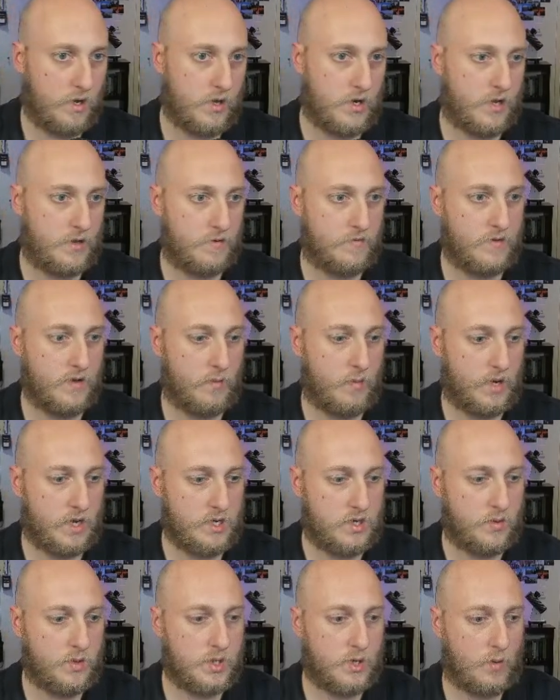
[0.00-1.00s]
another thing we could
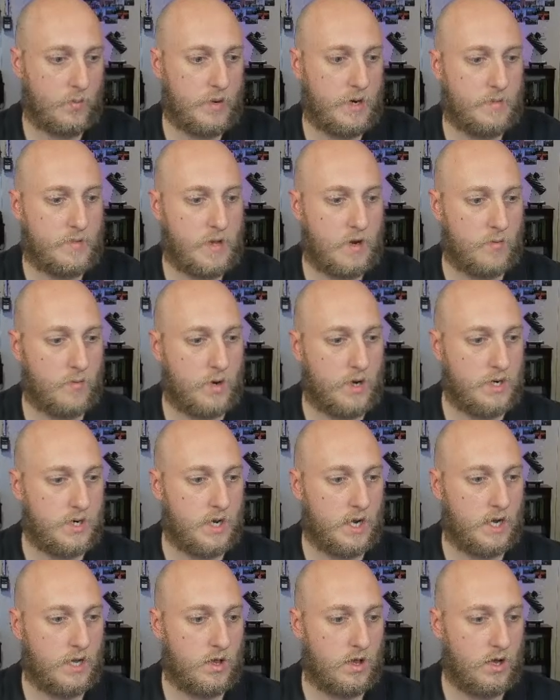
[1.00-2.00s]
do is open up that run
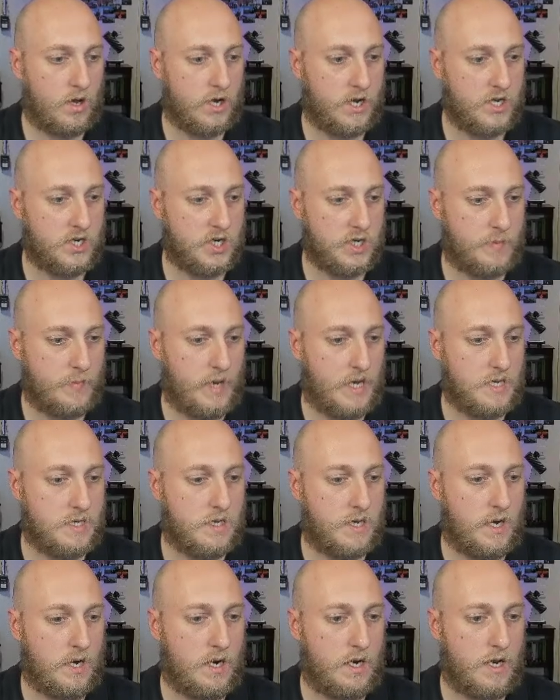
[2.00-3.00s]
dialog and just
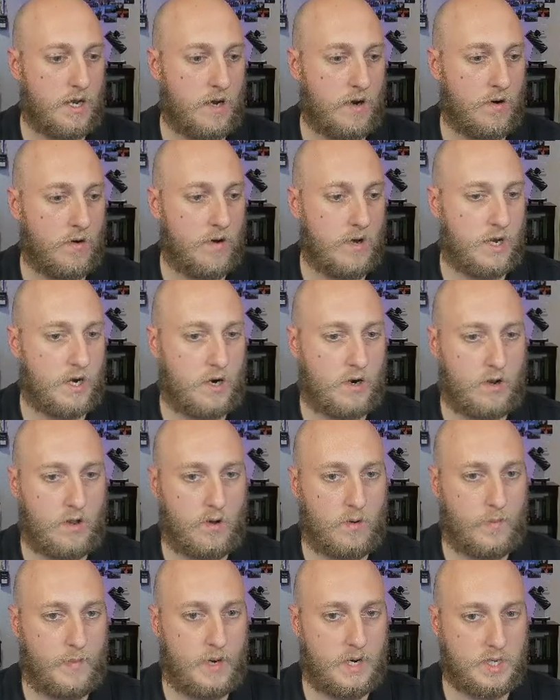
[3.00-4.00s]
paste it in here, and it'll
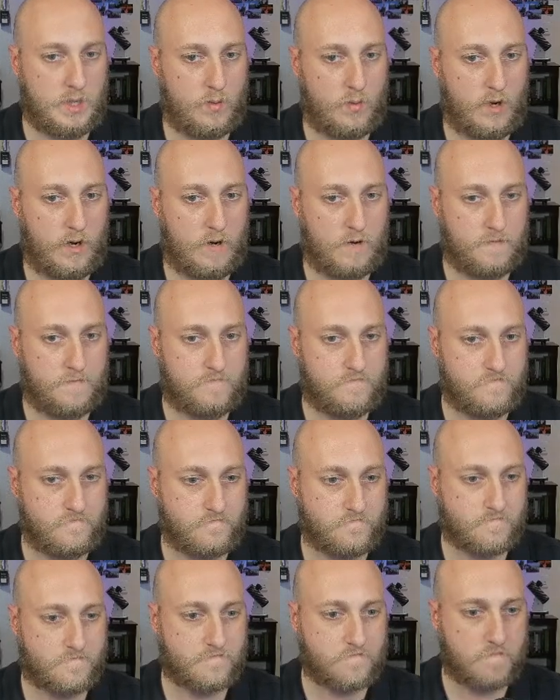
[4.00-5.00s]
open as well.
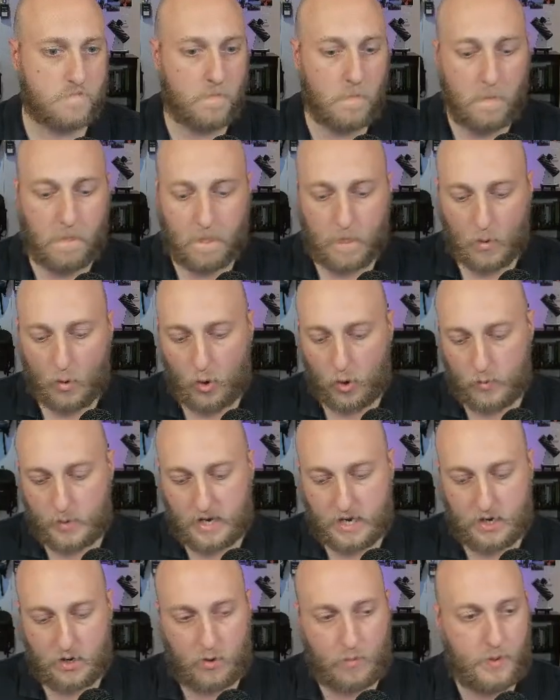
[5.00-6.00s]
Or we
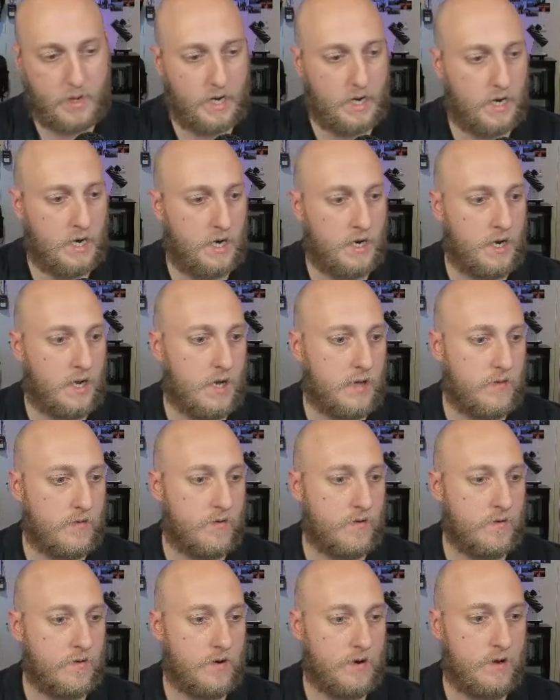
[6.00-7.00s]
can open it in
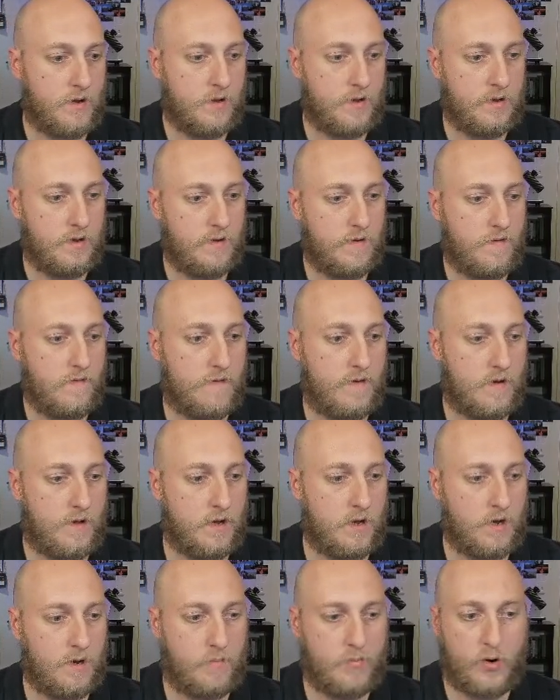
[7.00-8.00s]
other
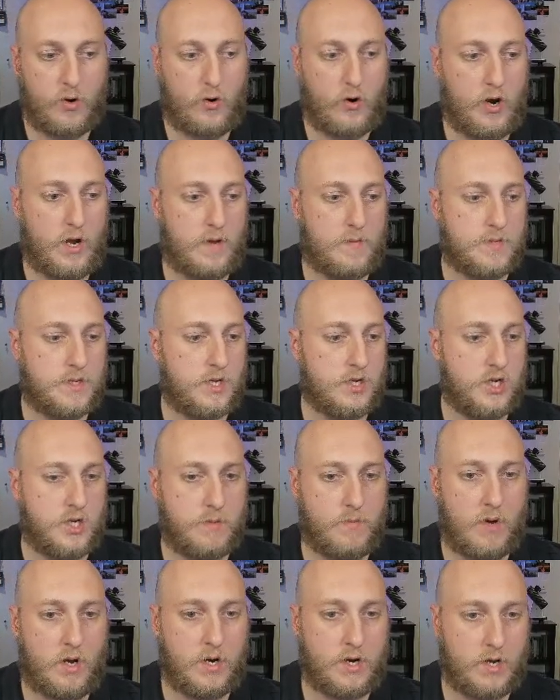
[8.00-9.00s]
programs, such as
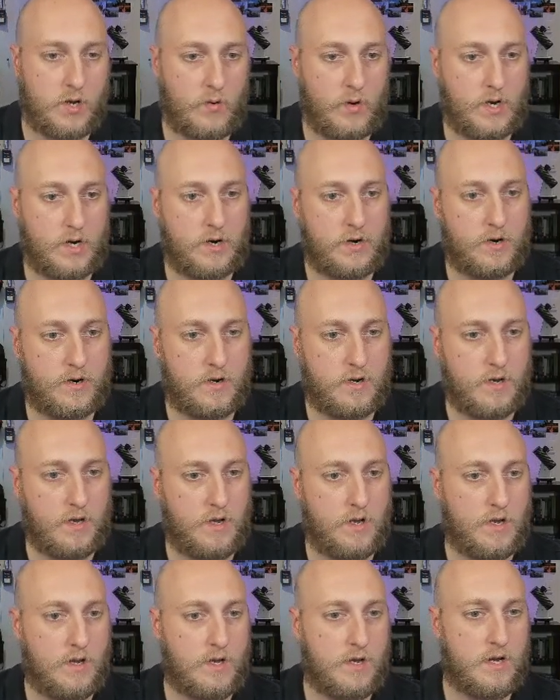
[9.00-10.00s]
Monaco Editor,
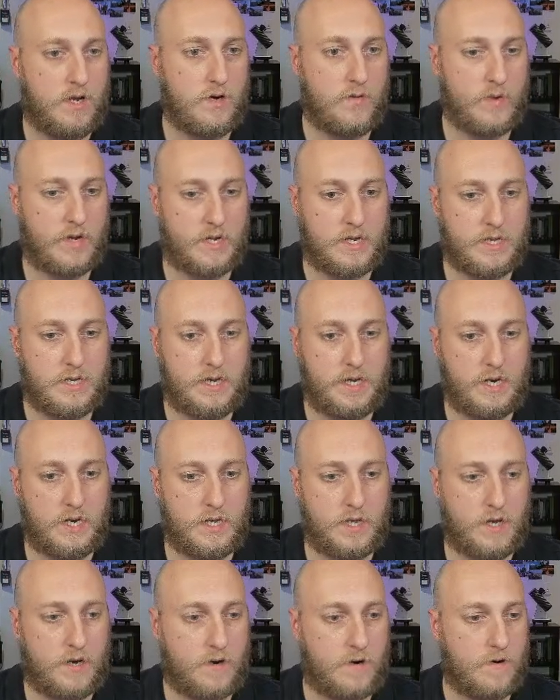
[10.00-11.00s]
and we can see it in
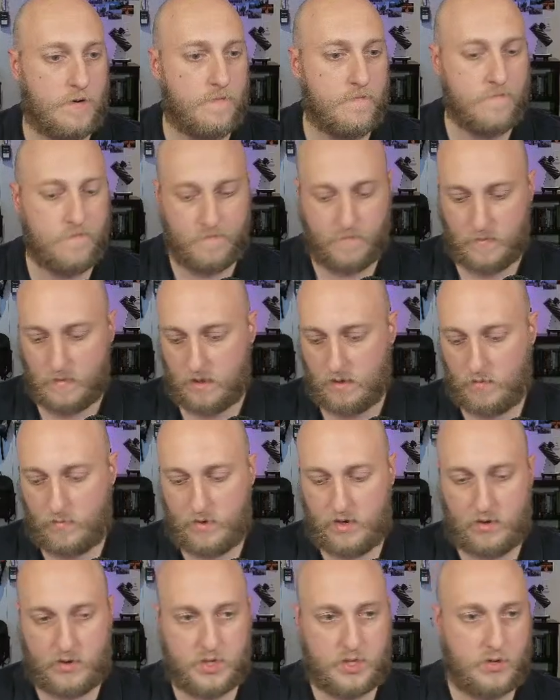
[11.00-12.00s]
there.
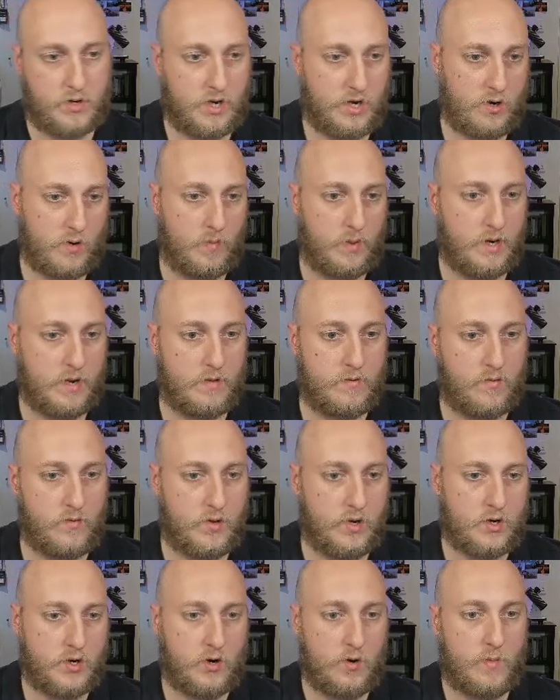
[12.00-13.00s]
We also can open it through the
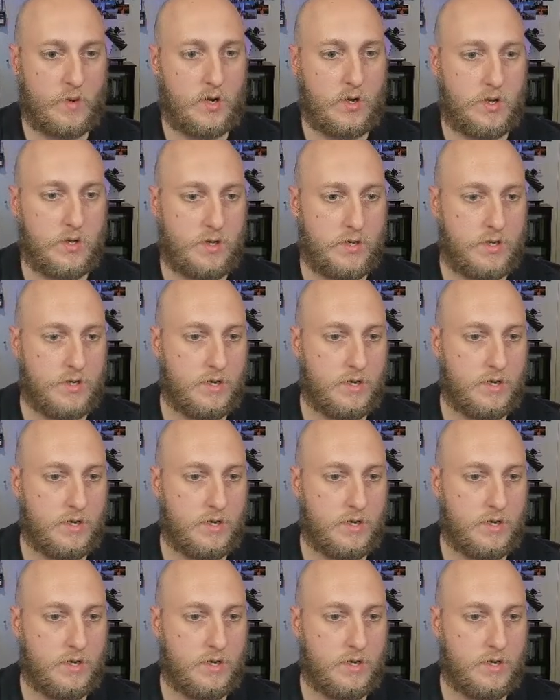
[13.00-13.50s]
terminal,